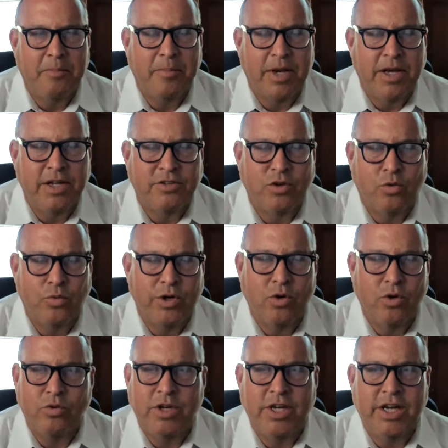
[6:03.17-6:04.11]
And so we
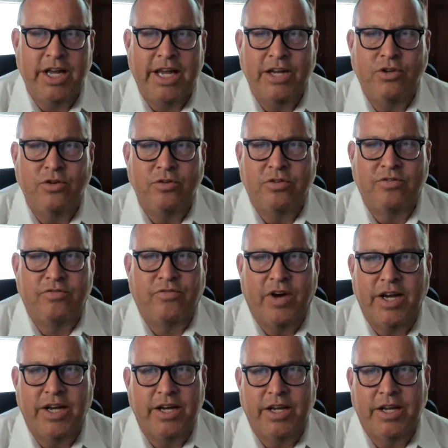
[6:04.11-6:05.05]
don't need agents
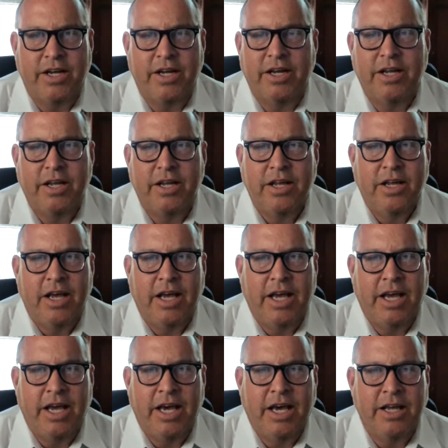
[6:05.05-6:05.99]
fighting,
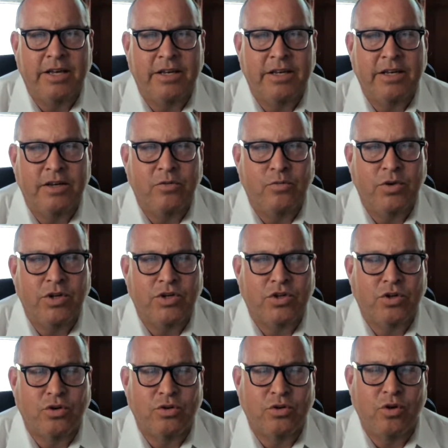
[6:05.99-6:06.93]
and we
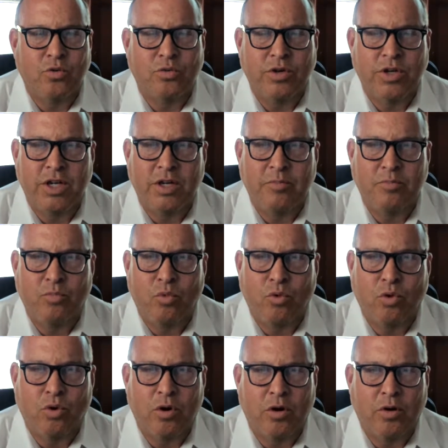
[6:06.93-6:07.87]
sure don't need
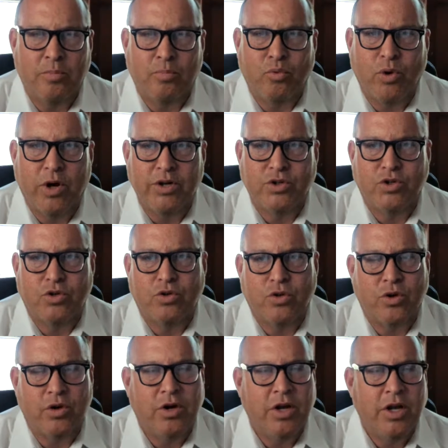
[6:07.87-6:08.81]
more
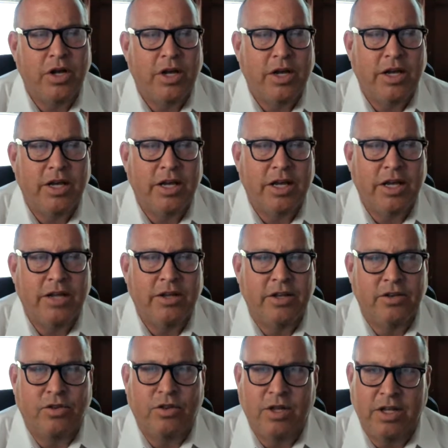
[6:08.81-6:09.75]
pressure in,
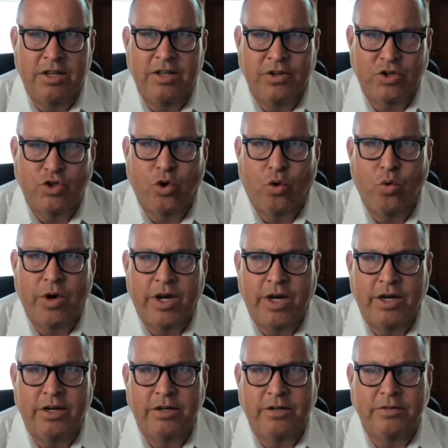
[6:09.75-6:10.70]
in the showing
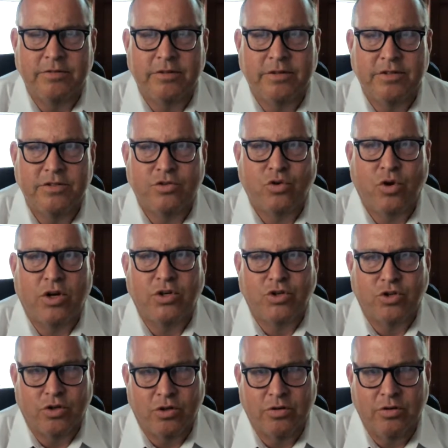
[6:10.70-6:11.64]

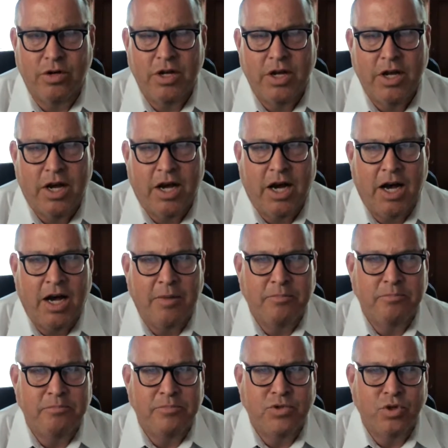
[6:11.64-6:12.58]
structure.
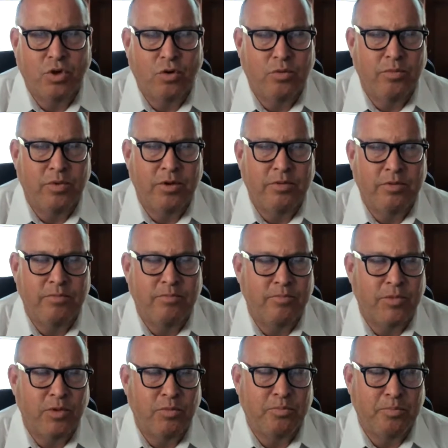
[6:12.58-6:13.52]
So
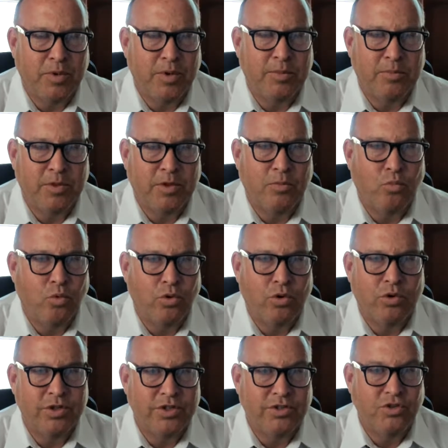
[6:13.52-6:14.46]
the
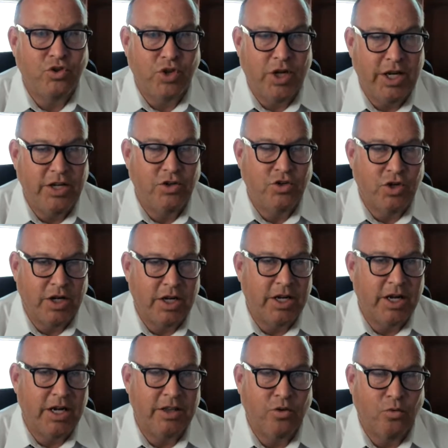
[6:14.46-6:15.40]
world is
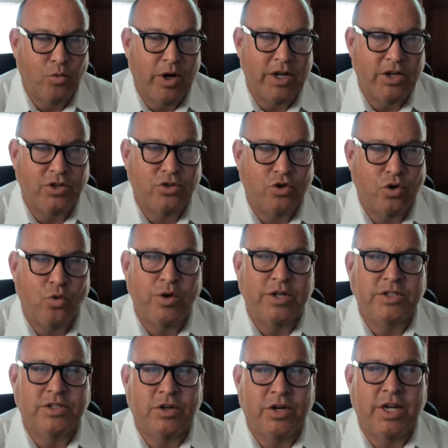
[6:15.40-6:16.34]
changing, and the way
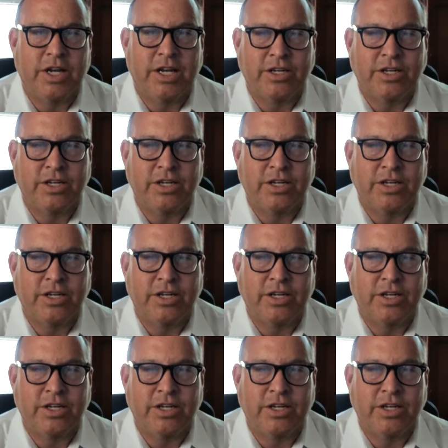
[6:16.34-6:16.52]
showings are